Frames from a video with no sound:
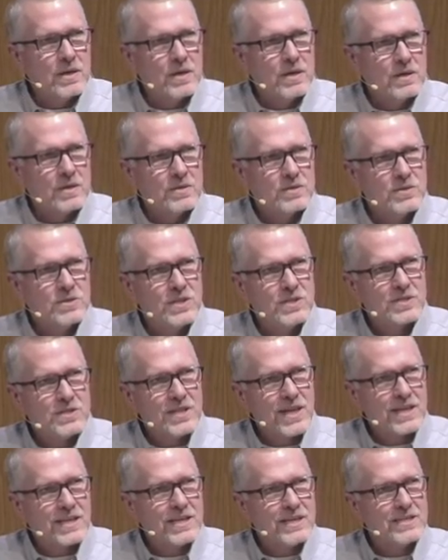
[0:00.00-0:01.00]
Just
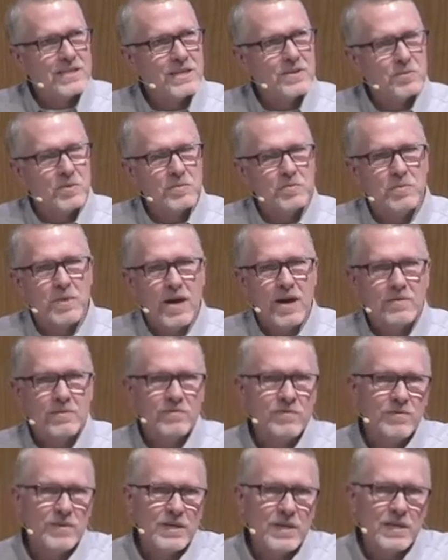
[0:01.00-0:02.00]
like he did with Bob
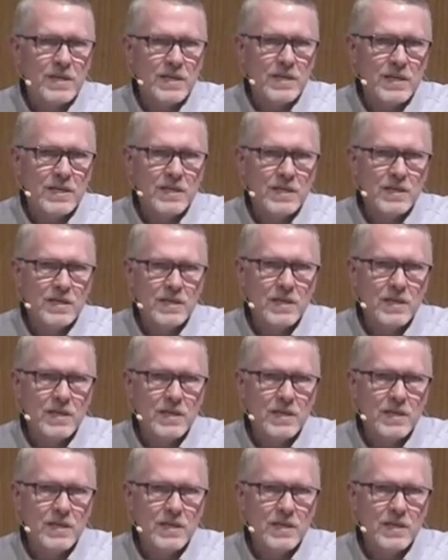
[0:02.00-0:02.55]
and Vicky.